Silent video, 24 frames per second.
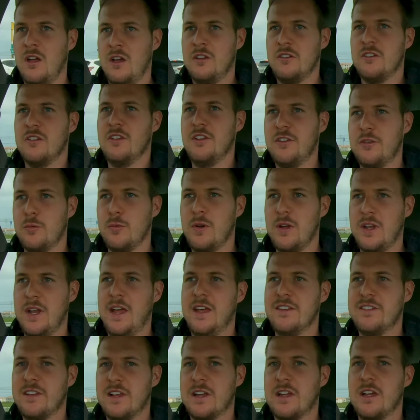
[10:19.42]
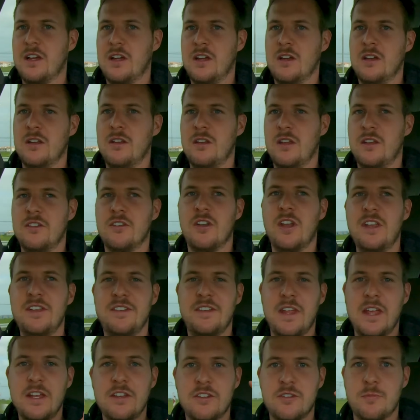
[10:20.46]
So this one has like it's not a
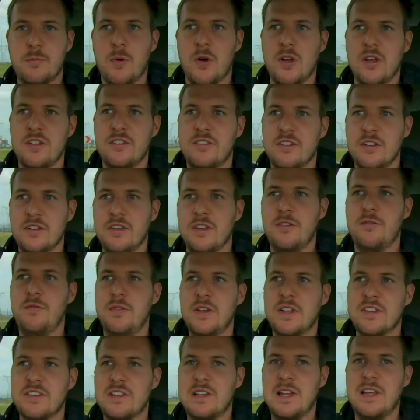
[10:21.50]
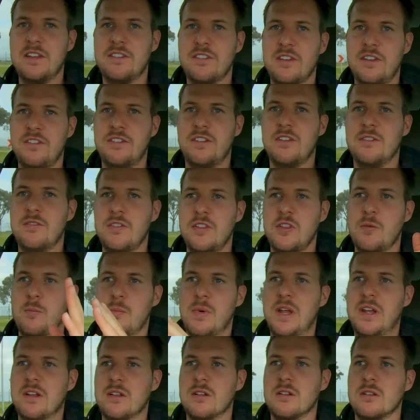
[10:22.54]
dead spot, it's just, it feels less sensitive in the
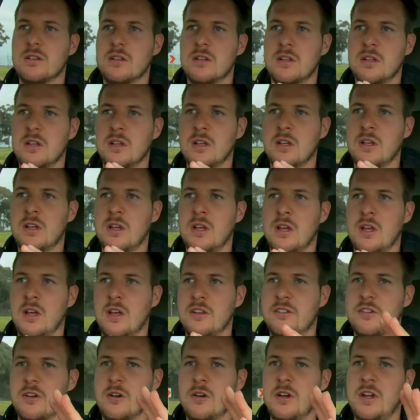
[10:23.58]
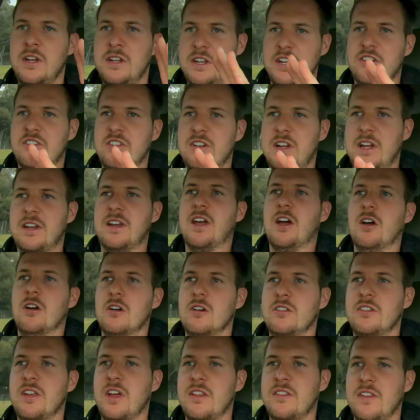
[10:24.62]
middle. So initially it
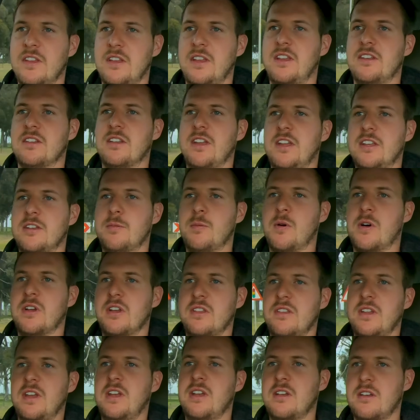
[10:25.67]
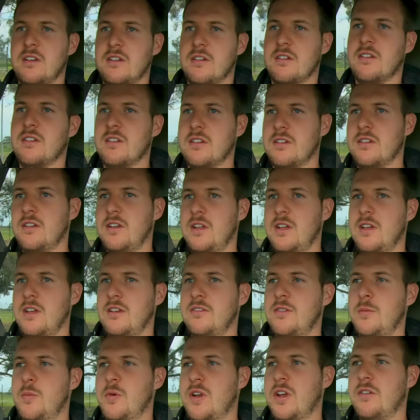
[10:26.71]
goes, and then there's a dead spot, and then if
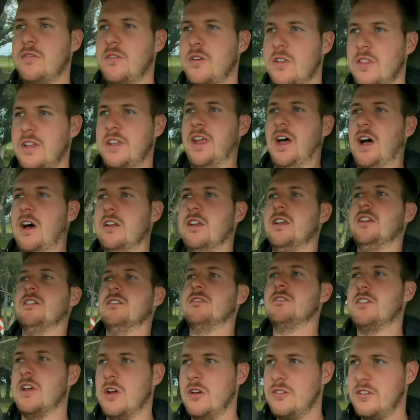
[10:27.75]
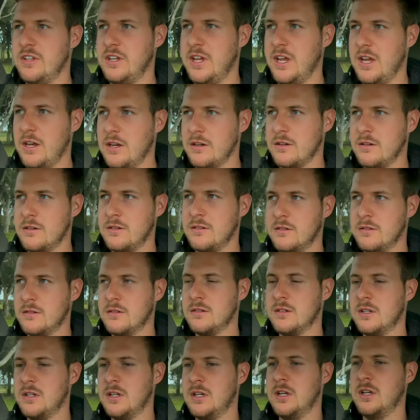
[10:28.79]
you put it further down, it goes again.
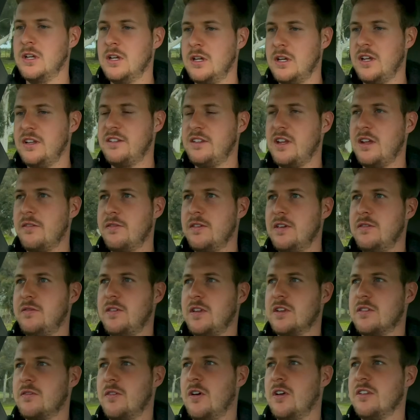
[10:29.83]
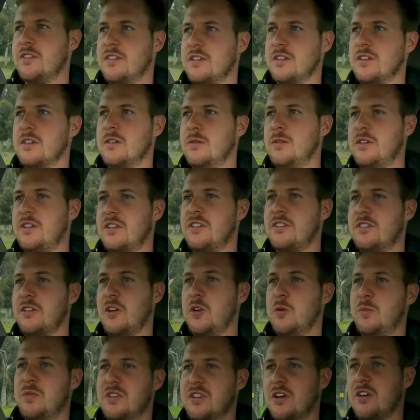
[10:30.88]
It definitely feels faster. Just so
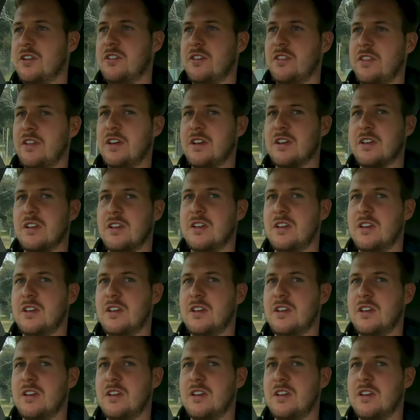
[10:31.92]
bizarre to think.